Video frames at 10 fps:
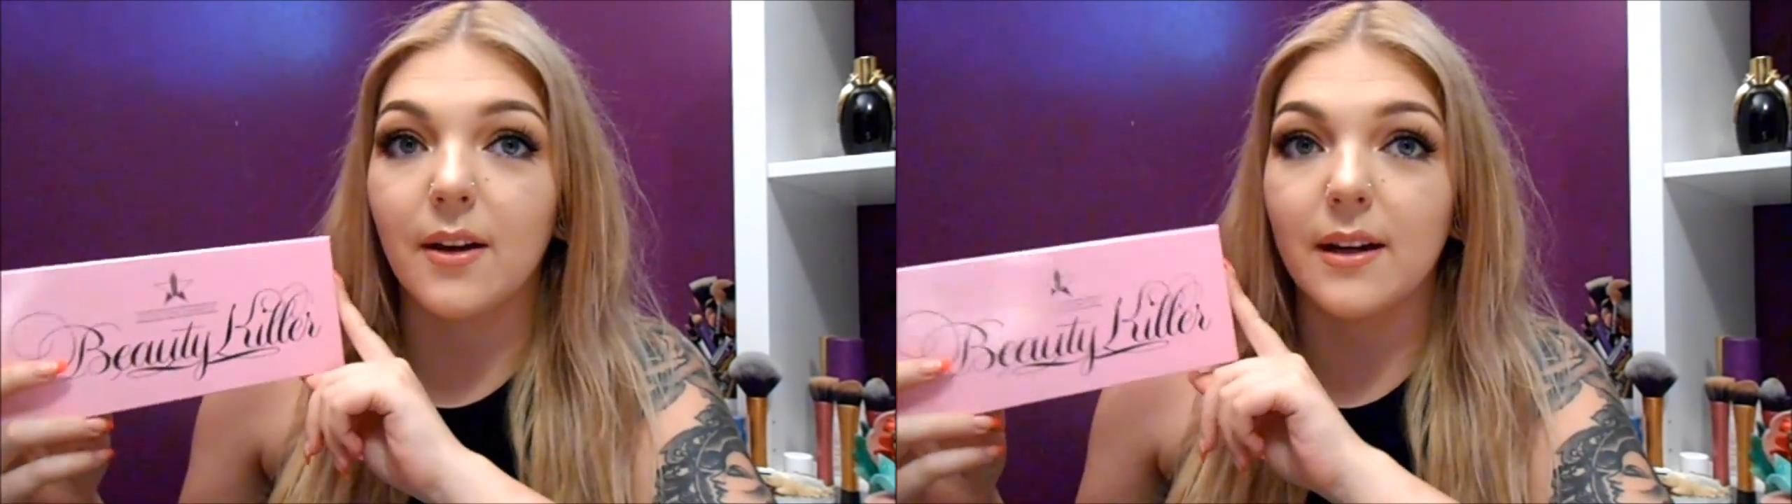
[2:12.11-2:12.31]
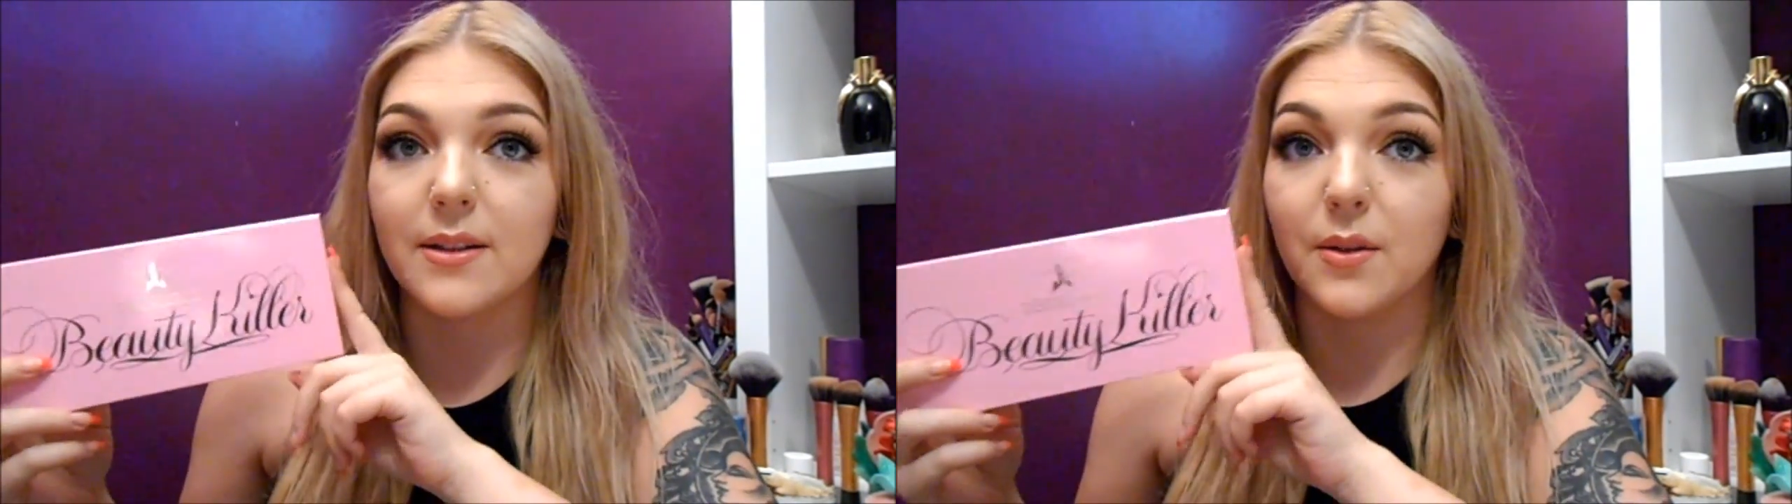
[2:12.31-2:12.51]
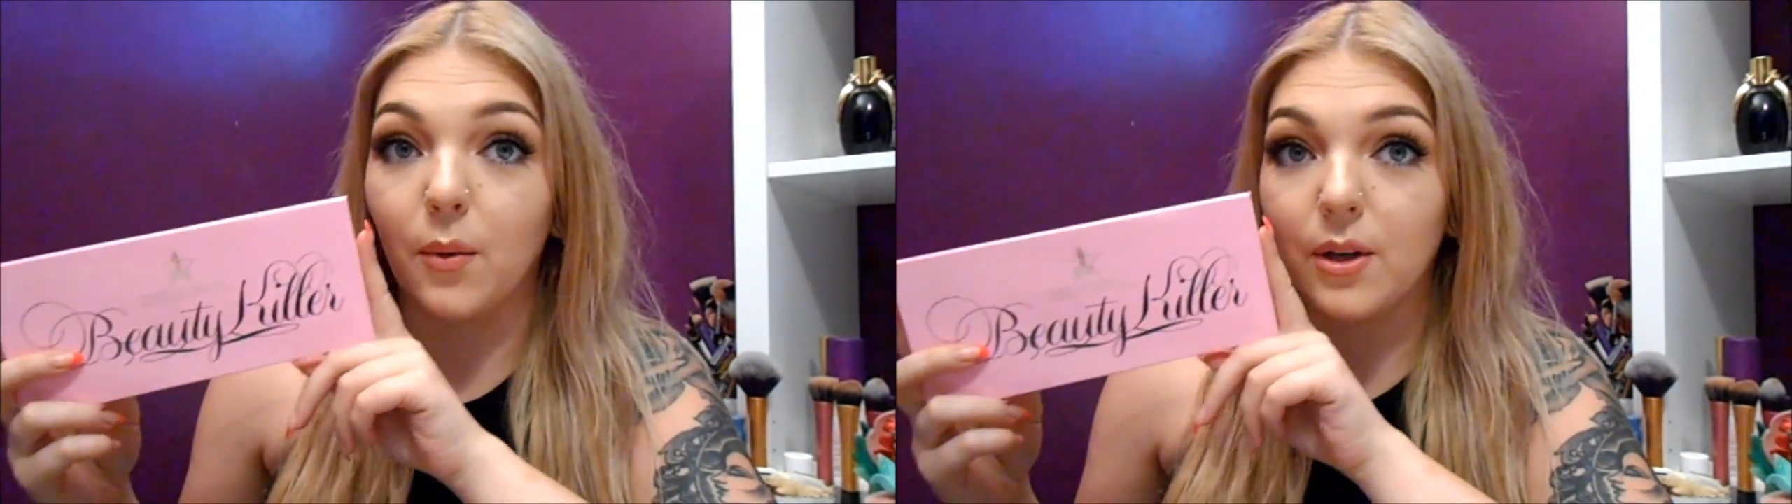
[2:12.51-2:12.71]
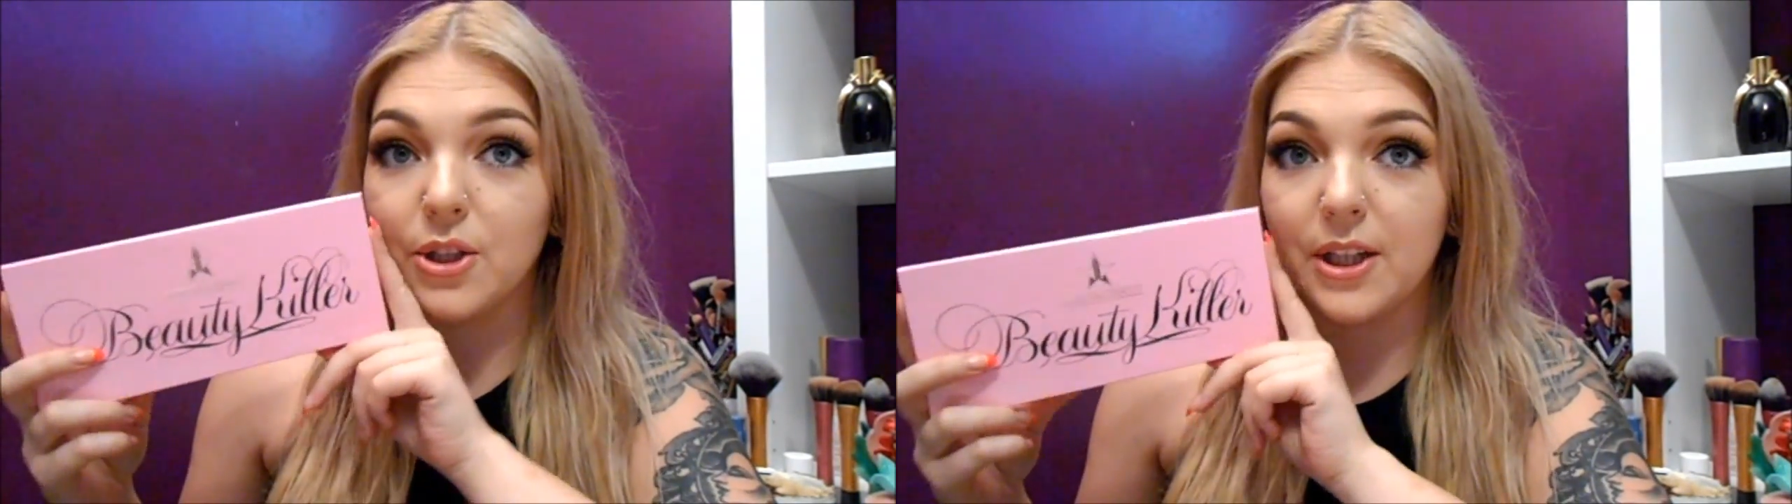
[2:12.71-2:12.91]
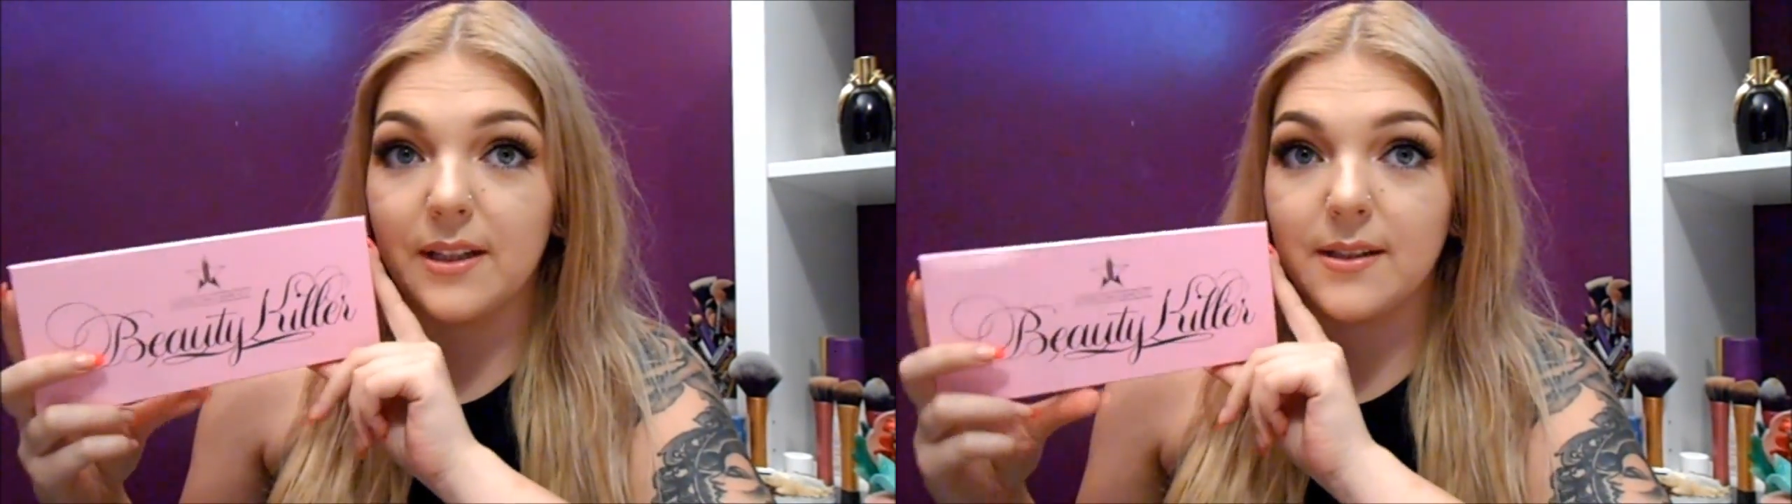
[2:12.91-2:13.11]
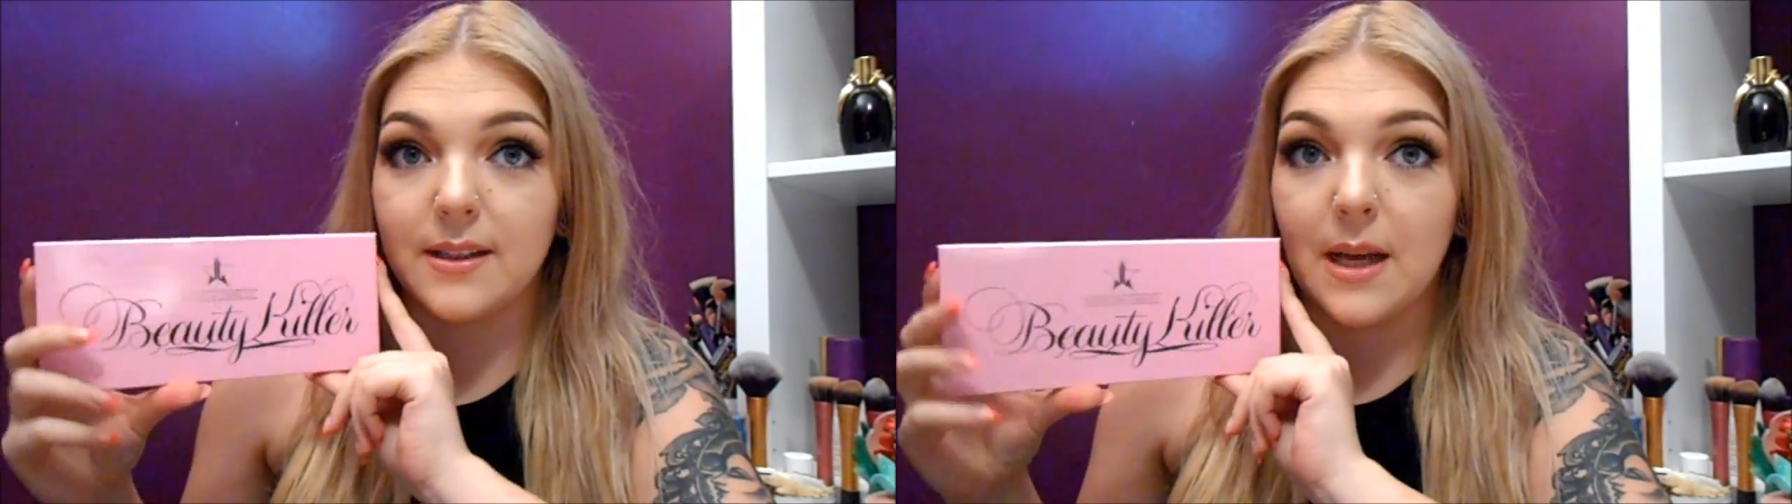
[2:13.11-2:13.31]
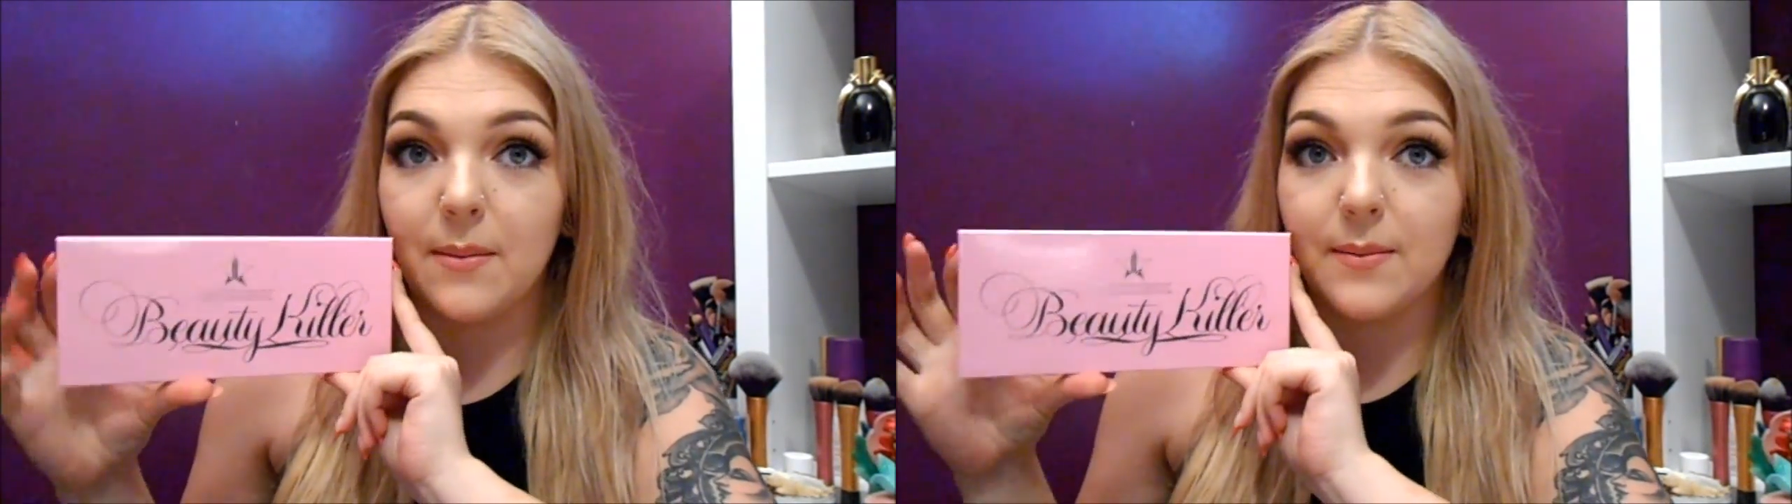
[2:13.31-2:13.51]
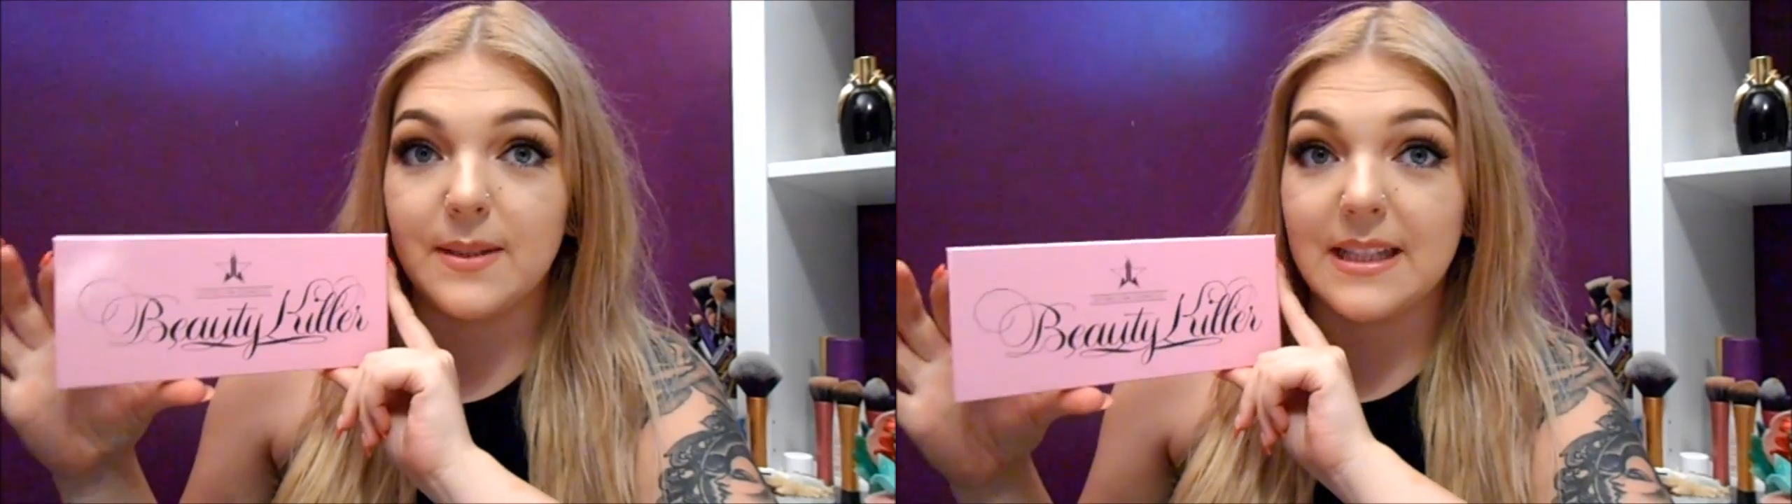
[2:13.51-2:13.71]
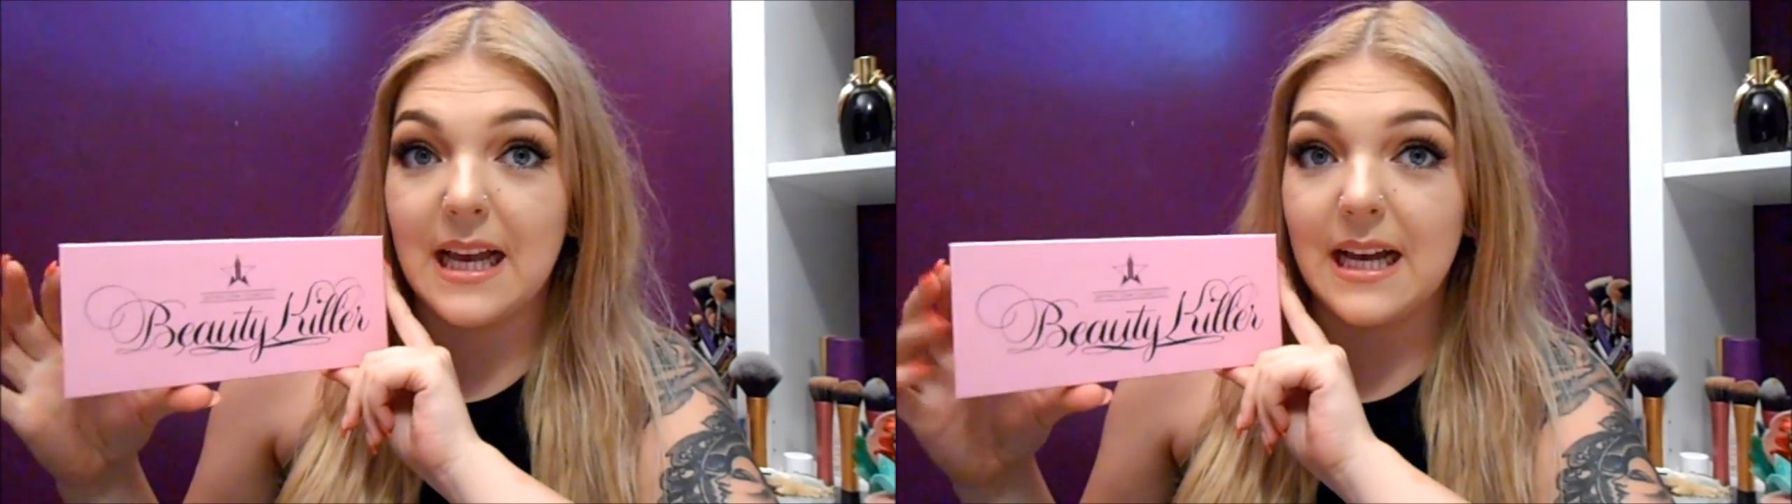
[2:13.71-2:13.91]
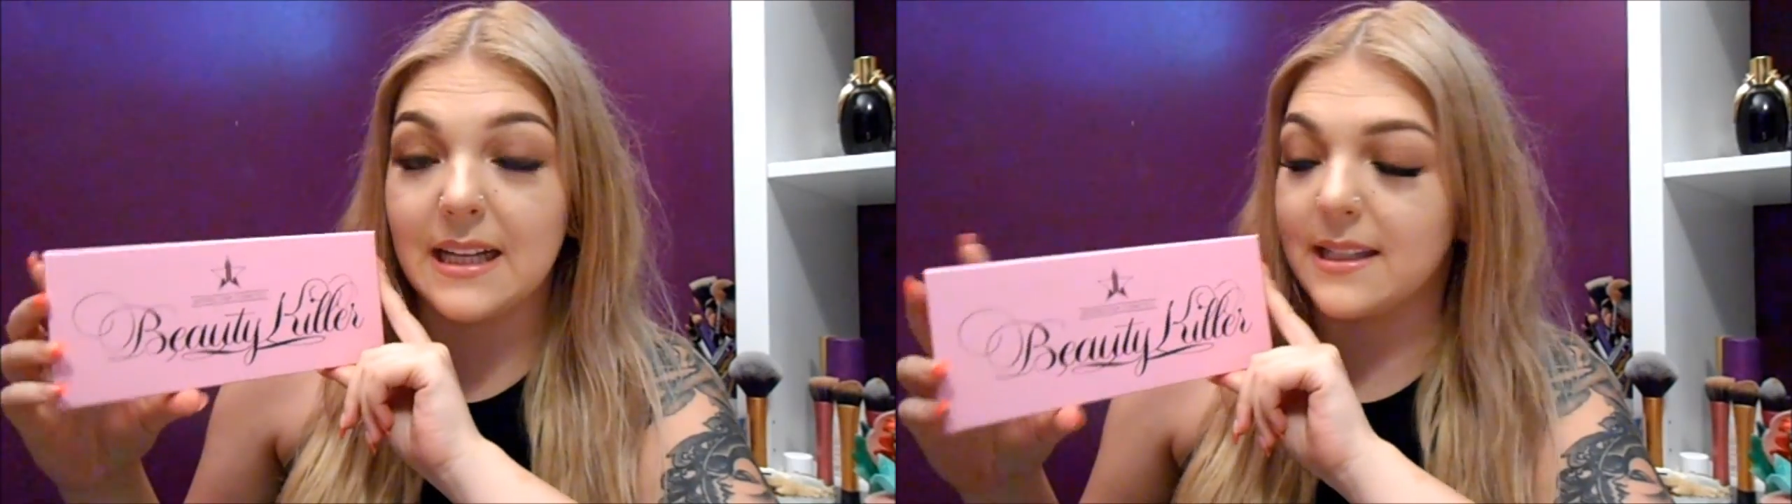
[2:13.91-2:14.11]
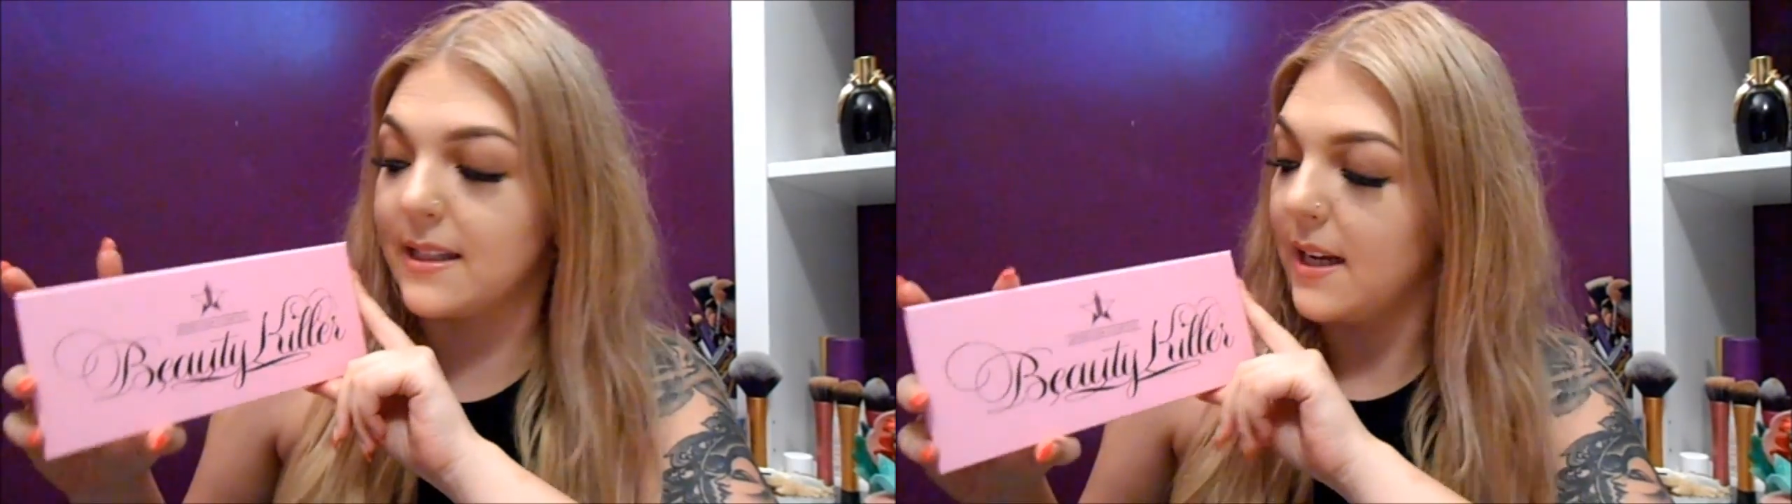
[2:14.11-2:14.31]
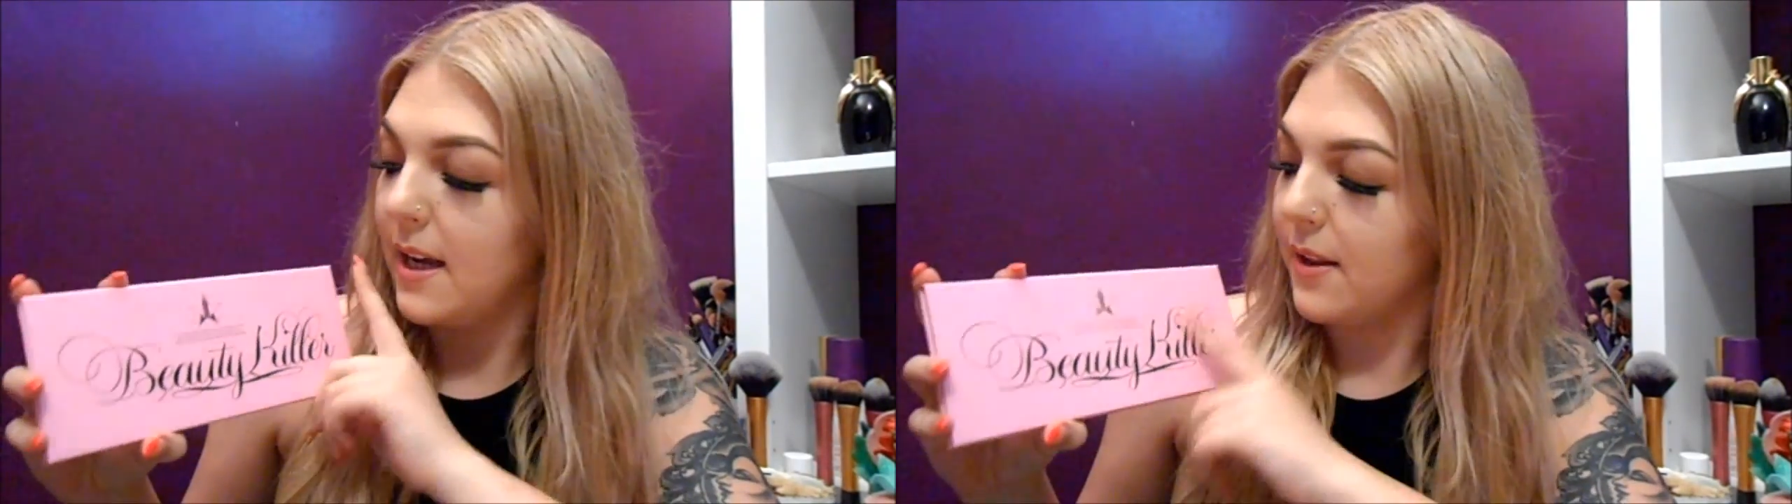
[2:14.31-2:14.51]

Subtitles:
It's gorgeous. I'm obsessed.